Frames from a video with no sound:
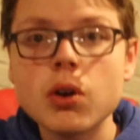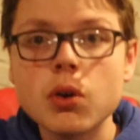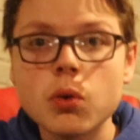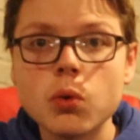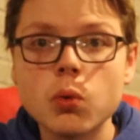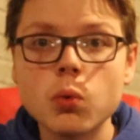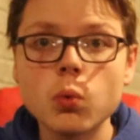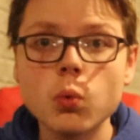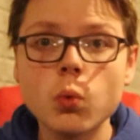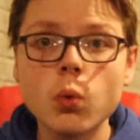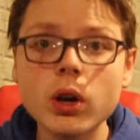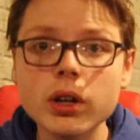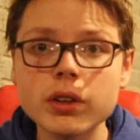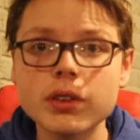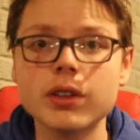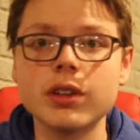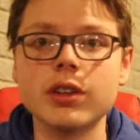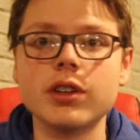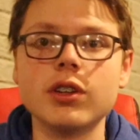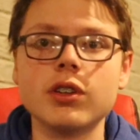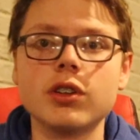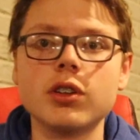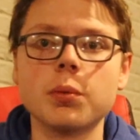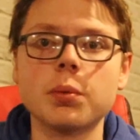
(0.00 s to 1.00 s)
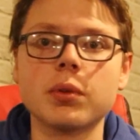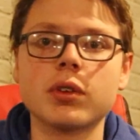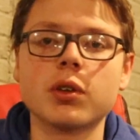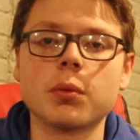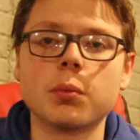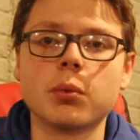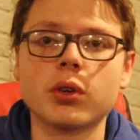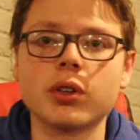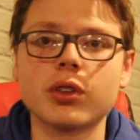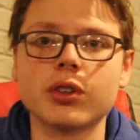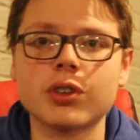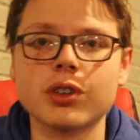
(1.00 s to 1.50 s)
What's good, YouTube? It's your
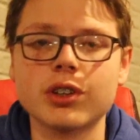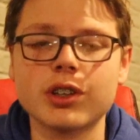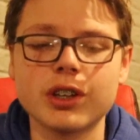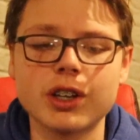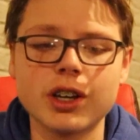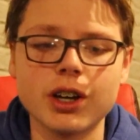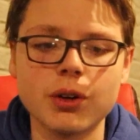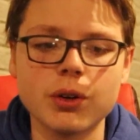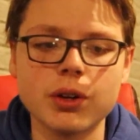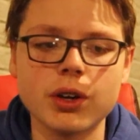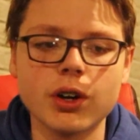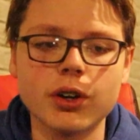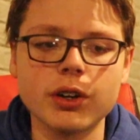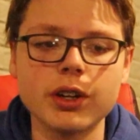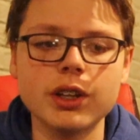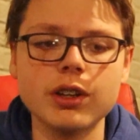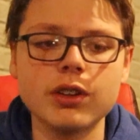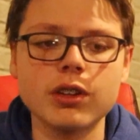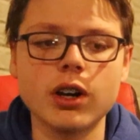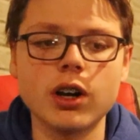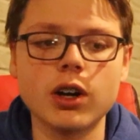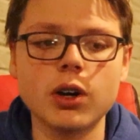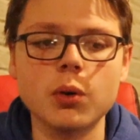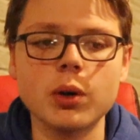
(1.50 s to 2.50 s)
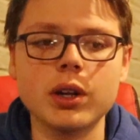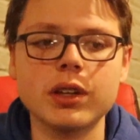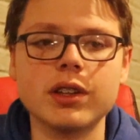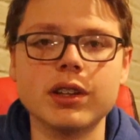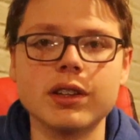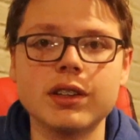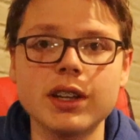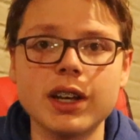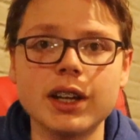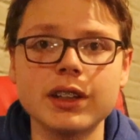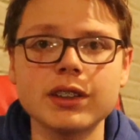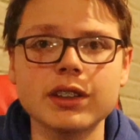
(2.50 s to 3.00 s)
boy Nick Go. You already know it's a
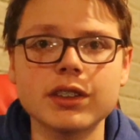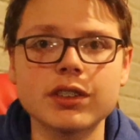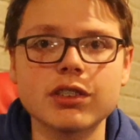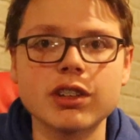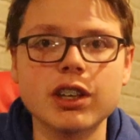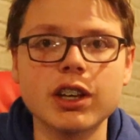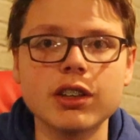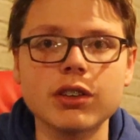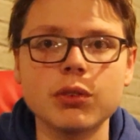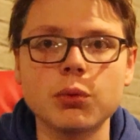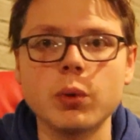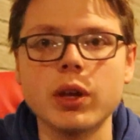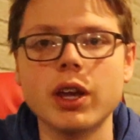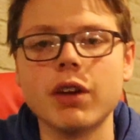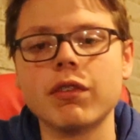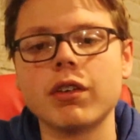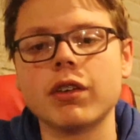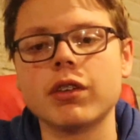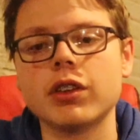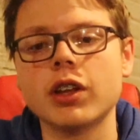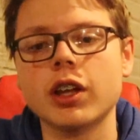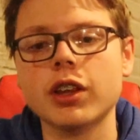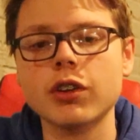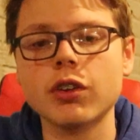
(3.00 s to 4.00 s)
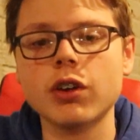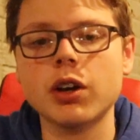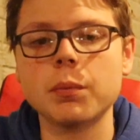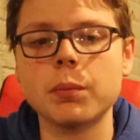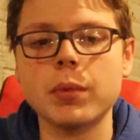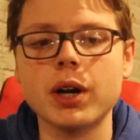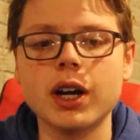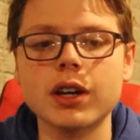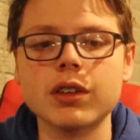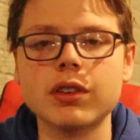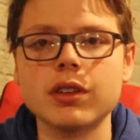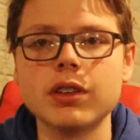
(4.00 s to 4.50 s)
day at Nick's Kicks. We have another
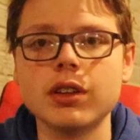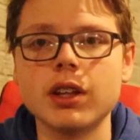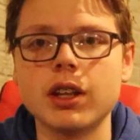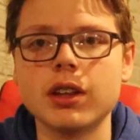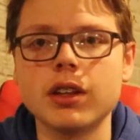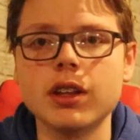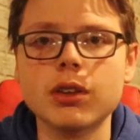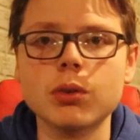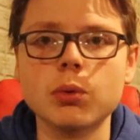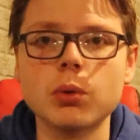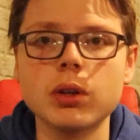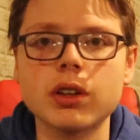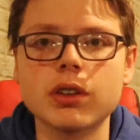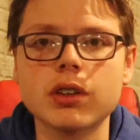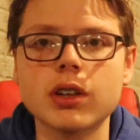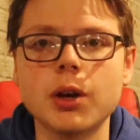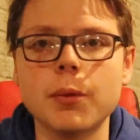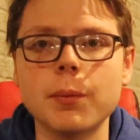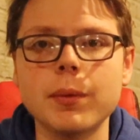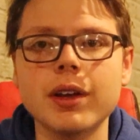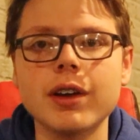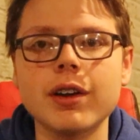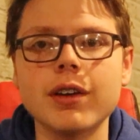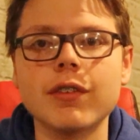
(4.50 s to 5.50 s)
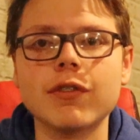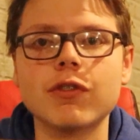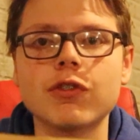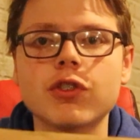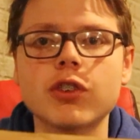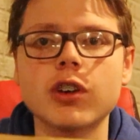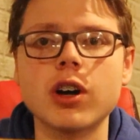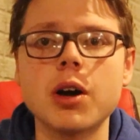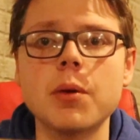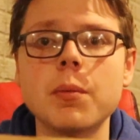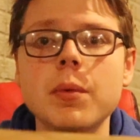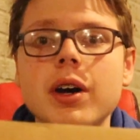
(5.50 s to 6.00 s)
unboxing, and this one is coming
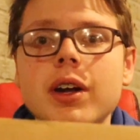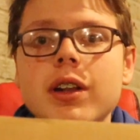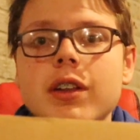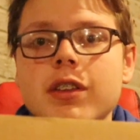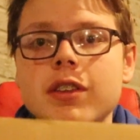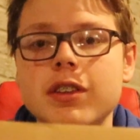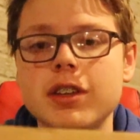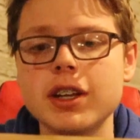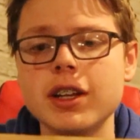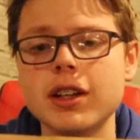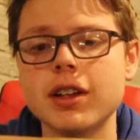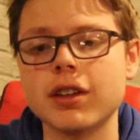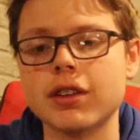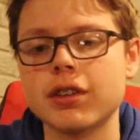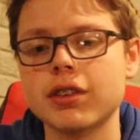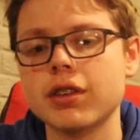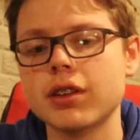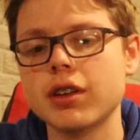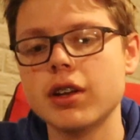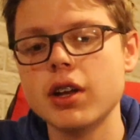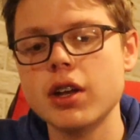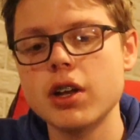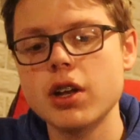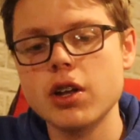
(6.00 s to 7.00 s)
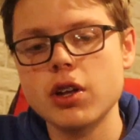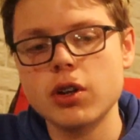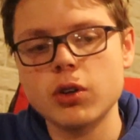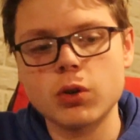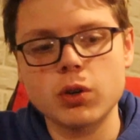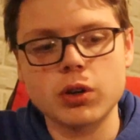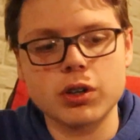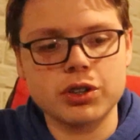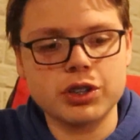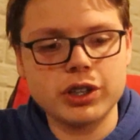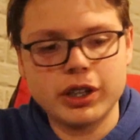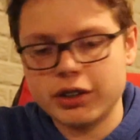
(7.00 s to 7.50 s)
from Adidas,
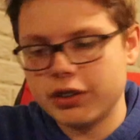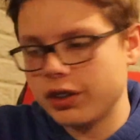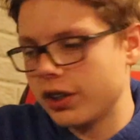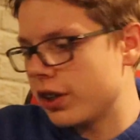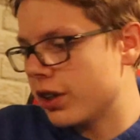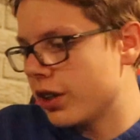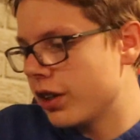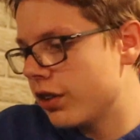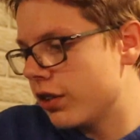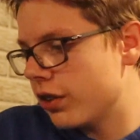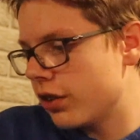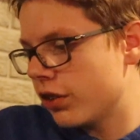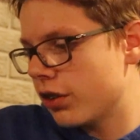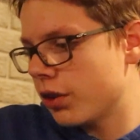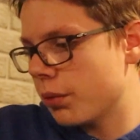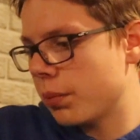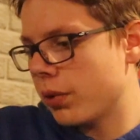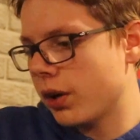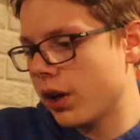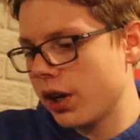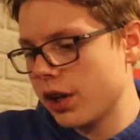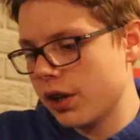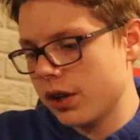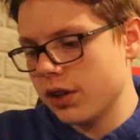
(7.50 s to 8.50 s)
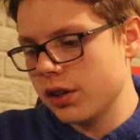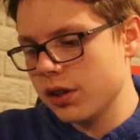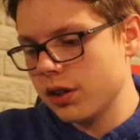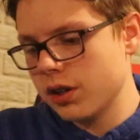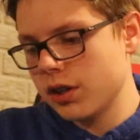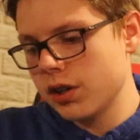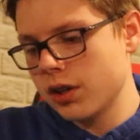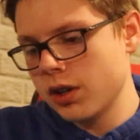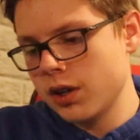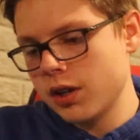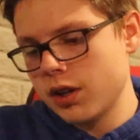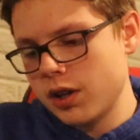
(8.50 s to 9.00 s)
or should I say Yeezy Supply.
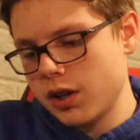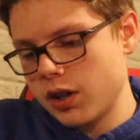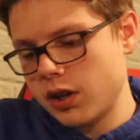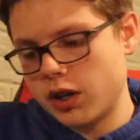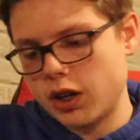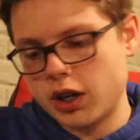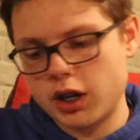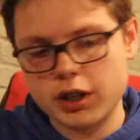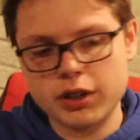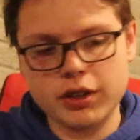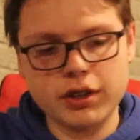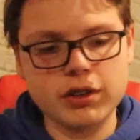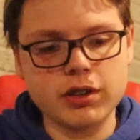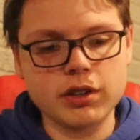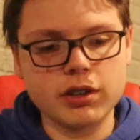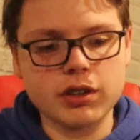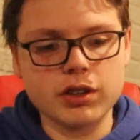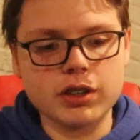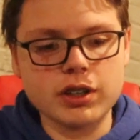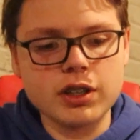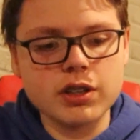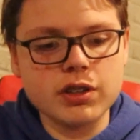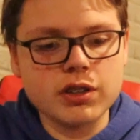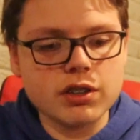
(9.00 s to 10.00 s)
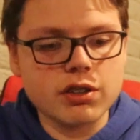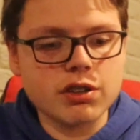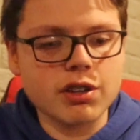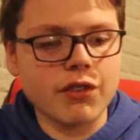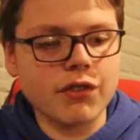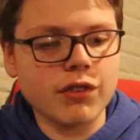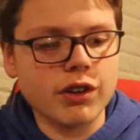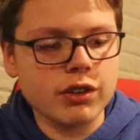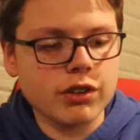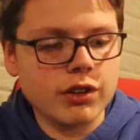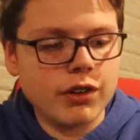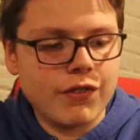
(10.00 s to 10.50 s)
This is a Yeezy
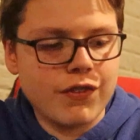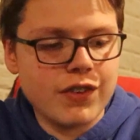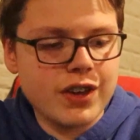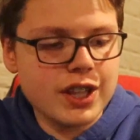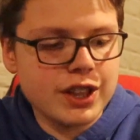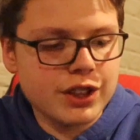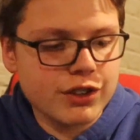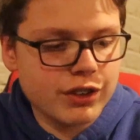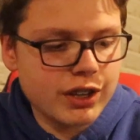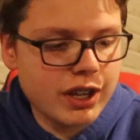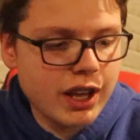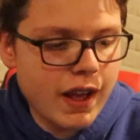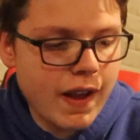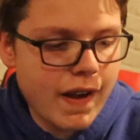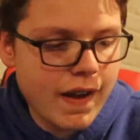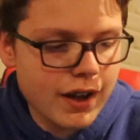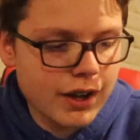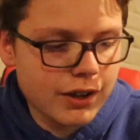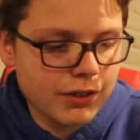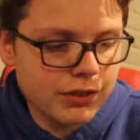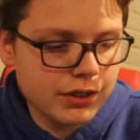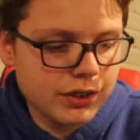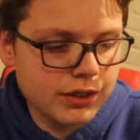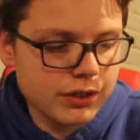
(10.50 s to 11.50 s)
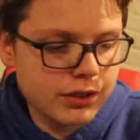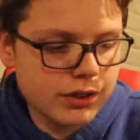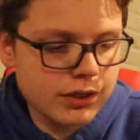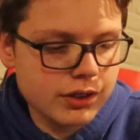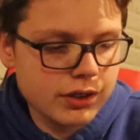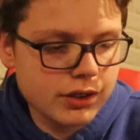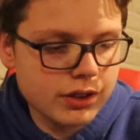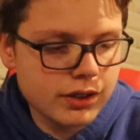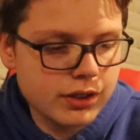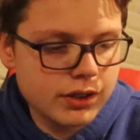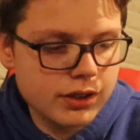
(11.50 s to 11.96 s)
700 V3 Alvahs,